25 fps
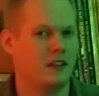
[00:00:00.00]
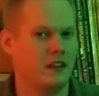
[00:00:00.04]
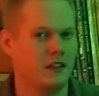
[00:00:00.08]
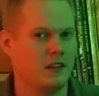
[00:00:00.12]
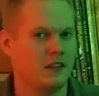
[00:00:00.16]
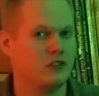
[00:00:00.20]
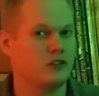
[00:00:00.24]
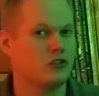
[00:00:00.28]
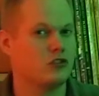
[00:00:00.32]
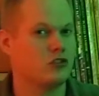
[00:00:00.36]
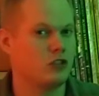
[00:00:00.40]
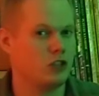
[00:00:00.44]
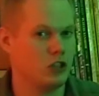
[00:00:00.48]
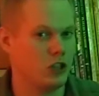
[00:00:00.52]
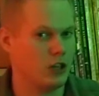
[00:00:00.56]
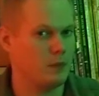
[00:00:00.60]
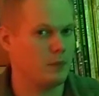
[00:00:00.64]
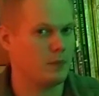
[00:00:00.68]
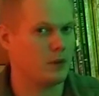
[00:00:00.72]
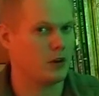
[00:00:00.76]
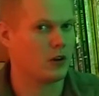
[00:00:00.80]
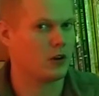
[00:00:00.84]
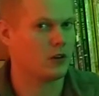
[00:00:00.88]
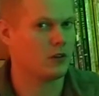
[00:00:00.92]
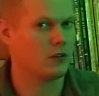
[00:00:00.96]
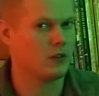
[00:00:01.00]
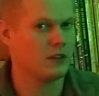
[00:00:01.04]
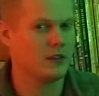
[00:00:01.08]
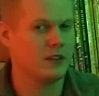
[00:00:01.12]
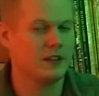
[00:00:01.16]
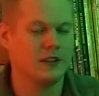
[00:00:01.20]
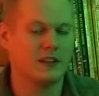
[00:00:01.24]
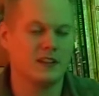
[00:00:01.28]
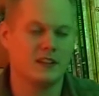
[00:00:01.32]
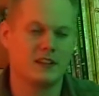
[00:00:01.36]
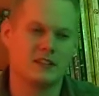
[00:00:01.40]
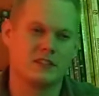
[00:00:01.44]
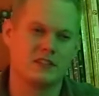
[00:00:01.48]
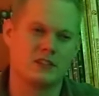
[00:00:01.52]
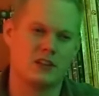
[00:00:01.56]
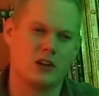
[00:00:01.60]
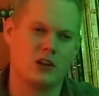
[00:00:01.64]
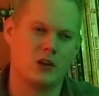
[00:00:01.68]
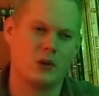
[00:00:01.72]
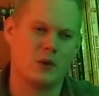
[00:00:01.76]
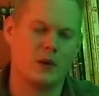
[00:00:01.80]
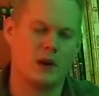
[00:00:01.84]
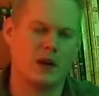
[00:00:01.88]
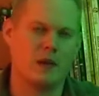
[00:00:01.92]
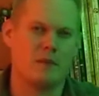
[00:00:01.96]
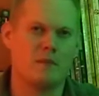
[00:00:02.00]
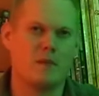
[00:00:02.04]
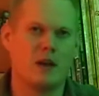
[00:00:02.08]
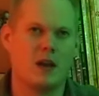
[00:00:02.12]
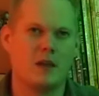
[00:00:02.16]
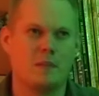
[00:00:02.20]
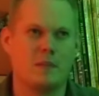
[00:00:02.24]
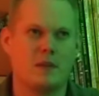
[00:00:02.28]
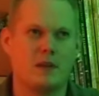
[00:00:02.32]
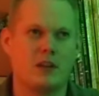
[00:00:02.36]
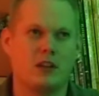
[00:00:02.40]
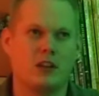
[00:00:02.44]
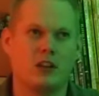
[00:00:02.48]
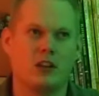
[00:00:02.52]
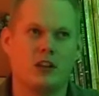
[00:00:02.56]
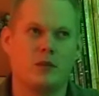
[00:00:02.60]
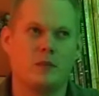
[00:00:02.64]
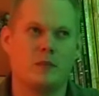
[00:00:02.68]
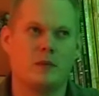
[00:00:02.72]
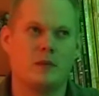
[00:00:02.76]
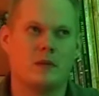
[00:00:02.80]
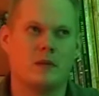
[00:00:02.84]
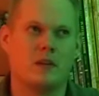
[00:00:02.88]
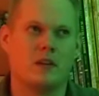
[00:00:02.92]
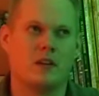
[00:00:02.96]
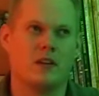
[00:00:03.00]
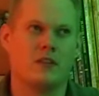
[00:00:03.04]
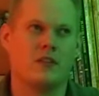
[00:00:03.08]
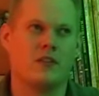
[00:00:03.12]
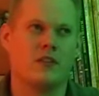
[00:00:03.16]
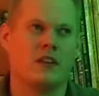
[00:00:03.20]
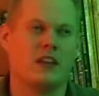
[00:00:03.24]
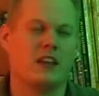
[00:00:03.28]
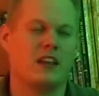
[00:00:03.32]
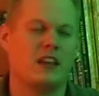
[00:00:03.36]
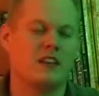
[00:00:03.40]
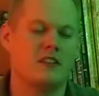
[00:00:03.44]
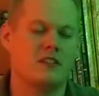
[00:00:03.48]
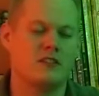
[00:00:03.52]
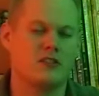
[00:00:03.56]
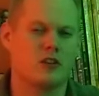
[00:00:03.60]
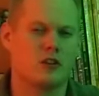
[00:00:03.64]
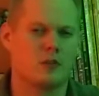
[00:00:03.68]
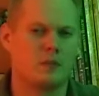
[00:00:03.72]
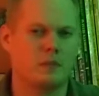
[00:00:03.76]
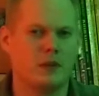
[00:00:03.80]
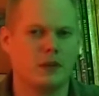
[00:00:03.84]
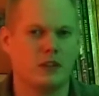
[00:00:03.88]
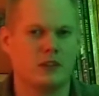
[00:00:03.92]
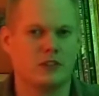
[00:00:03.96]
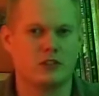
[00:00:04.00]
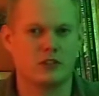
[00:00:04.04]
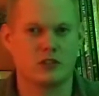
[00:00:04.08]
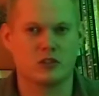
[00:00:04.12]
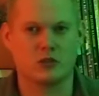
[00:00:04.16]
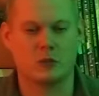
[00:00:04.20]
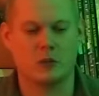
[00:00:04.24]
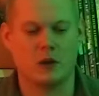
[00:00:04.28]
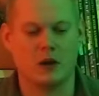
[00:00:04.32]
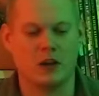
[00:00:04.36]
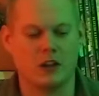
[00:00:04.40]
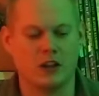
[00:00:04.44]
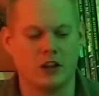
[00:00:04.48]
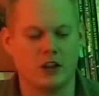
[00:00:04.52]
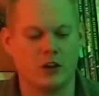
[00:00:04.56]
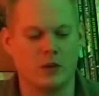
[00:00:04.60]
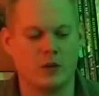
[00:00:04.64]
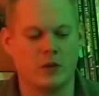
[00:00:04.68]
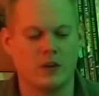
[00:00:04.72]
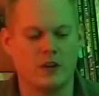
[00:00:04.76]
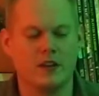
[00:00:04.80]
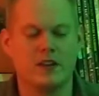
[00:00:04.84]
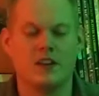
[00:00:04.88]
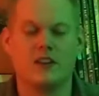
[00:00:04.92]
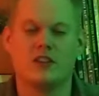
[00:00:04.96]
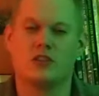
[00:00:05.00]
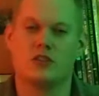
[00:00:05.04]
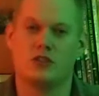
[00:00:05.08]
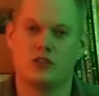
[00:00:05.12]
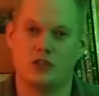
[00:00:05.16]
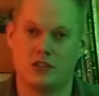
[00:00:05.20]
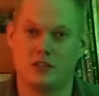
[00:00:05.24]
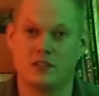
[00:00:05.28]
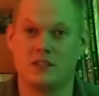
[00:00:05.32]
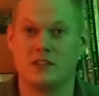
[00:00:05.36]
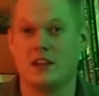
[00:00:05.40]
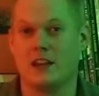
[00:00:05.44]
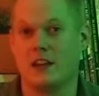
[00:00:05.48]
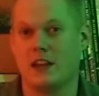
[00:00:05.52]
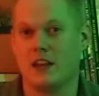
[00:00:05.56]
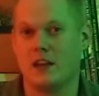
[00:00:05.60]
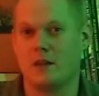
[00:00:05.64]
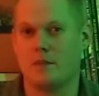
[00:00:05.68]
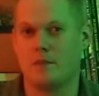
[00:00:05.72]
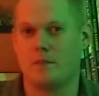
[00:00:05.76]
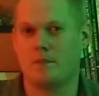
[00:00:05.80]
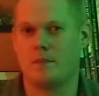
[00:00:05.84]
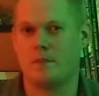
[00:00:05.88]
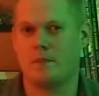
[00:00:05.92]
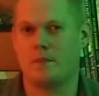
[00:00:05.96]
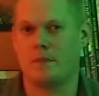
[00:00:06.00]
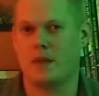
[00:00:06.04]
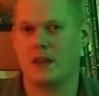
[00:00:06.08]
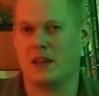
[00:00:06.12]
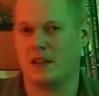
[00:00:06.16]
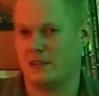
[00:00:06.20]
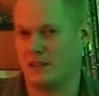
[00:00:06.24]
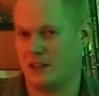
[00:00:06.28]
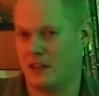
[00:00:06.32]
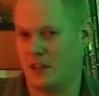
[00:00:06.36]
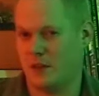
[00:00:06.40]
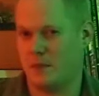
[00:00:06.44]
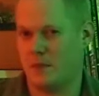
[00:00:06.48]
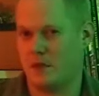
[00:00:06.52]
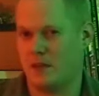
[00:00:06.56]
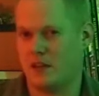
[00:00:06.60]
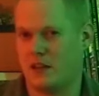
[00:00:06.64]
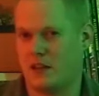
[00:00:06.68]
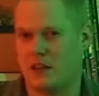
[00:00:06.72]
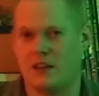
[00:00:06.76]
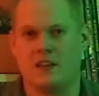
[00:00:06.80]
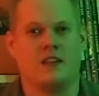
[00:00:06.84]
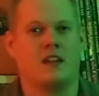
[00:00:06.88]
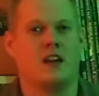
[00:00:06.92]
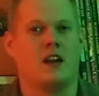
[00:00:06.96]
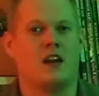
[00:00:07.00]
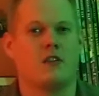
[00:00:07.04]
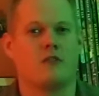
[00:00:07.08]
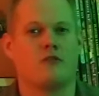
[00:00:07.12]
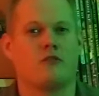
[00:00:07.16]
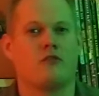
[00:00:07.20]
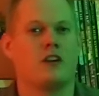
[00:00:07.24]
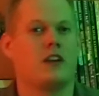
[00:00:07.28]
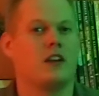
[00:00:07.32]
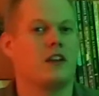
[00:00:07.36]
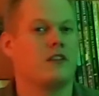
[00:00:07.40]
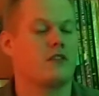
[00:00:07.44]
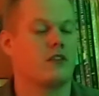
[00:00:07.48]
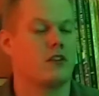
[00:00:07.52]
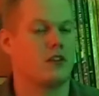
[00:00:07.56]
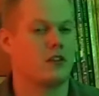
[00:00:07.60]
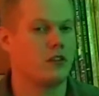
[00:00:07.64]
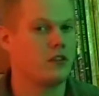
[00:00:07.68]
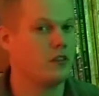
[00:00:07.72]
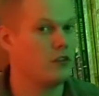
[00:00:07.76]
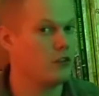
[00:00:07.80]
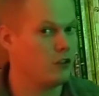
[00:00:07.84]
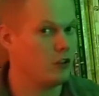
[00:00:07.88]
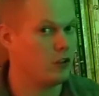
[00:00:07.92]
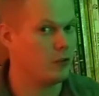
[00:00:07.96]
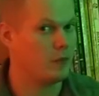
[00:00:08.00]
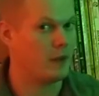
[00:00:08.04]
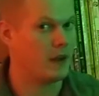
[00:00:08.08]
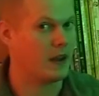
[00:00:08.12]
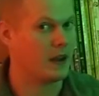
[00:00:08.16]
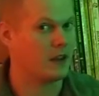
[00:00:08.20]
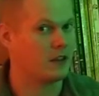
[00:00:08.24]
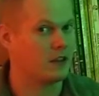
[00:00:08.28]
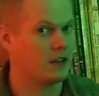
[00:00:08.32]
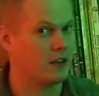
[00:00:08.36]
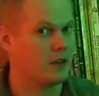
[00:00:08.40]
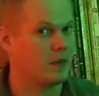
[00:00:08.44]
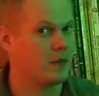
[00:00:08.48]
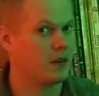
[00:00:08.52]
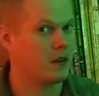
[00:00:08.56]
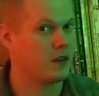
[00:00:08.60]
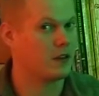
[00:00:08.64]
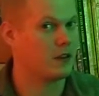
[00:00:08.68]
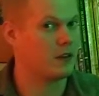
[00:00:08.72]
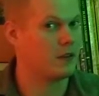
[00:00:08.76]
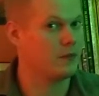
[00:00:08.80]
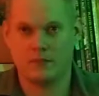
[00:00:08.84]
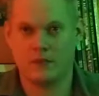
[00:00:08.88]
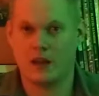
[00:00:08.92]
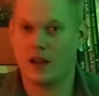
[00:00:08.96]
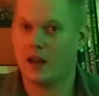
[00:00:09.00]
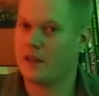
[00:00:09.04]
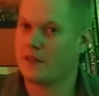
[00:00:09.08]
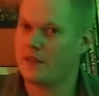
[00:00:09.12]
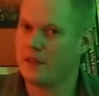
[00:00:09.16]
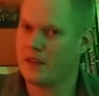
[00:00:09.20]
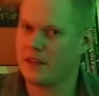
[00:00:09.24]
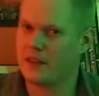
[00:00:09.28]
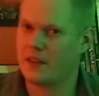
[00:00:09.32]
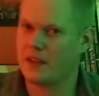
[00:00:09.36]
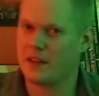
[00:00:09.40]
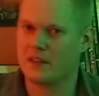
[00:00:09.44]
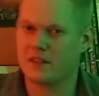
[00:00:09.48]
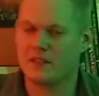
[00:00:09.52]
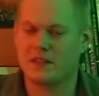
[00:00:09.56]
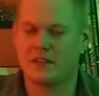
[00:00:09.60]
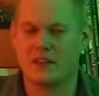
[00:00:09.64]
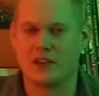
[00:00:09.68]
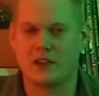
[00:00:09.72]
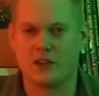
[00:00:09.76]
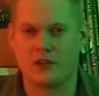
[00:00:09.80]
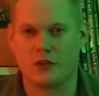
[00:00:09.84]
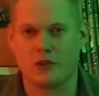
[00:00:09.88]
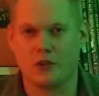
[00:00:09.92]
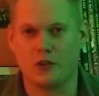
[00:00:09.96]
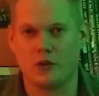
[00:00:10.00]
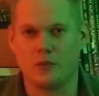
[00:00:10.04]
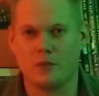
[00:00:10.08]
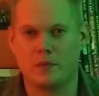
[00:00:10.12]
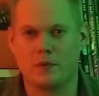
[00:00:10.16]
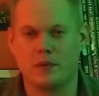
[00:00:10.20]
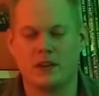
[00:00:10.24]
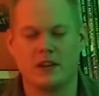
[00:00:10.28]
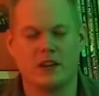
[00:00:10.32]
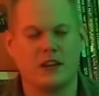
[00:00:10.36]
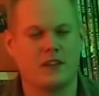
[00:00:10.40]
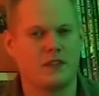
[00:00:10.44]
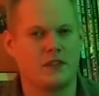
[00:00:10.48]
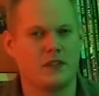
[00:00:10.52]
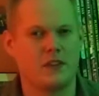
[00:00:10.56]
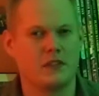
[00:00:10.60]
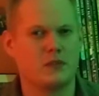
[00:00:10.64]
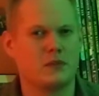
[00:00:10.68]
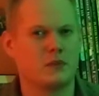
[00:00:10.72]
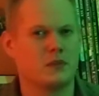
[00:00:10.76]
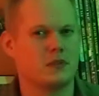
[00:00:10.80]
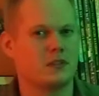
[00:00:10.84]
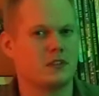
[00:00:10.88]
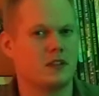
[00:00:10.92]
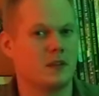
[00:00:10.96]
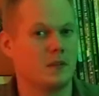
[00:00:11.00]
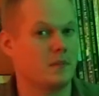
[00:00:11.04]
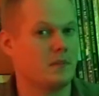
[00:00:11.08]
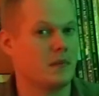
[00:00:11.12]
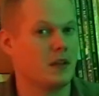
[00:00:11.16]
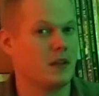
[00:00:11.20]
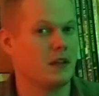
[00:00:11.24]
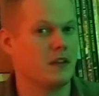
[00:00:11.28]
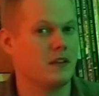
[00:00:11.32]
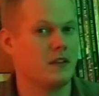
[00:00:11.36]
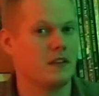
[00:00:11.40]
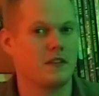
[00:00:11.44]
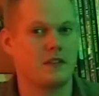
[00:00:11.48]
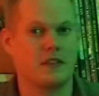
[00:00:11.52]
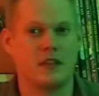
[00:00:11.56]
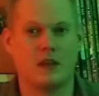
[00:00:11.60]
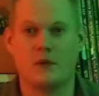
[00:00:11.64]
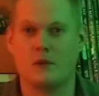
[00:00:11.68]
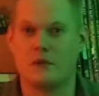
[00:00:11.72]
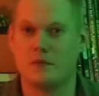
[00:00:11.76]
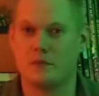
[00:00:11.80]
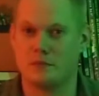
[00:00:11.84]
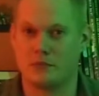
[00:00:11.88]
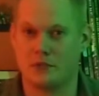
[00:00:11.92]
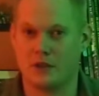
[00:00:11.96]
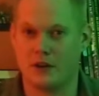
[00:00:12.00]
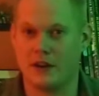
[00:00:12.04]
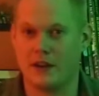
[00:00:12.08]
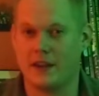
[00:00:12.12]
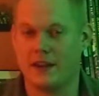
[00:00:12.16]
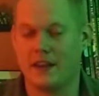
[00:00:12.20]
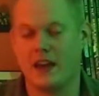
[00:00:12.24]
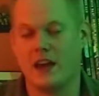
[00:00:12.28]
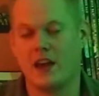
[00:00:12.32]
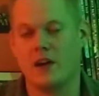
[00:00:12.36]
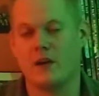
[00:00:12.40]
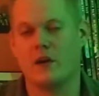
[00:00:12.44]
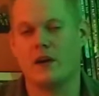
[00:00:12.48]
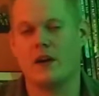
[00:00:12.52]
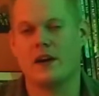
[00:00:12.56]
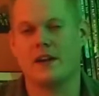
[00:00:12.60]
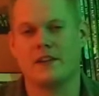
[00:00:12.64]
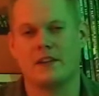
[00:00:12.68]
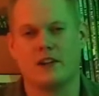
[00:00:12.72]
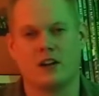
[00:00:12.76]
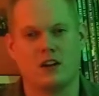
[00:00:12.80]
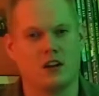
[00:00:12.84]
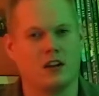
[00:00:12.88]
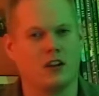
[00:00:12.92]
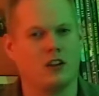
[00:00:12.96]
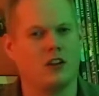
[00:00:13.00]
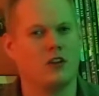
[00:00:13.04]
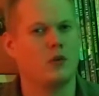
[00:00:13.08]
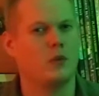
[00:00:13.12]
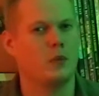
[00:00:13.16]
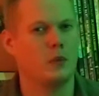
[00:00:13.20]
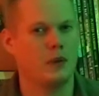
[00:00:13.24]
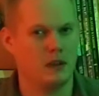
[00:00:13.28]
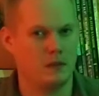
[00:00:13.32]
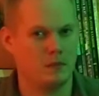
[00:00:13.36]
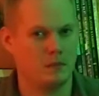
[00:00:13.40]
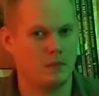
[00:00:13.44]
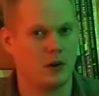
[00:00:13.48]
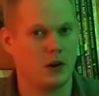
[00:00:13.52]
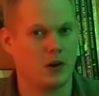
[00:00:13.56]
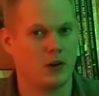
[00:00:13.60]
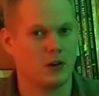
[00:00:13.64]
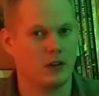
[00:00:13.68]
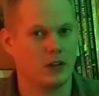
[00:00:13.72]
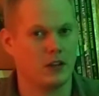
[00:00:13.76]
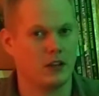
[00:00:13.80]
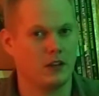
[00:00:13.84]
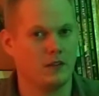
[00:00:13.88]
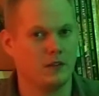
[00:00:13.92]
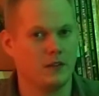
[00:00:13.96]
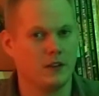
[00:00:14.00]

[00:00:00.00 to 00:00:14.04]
is cheaper. So it might be a little bit of an easier pill to swallow just to get Pandemic and not Reign of Cthulhu Pandemic. I then asked the group if this was something that they would break out at a Halloween party.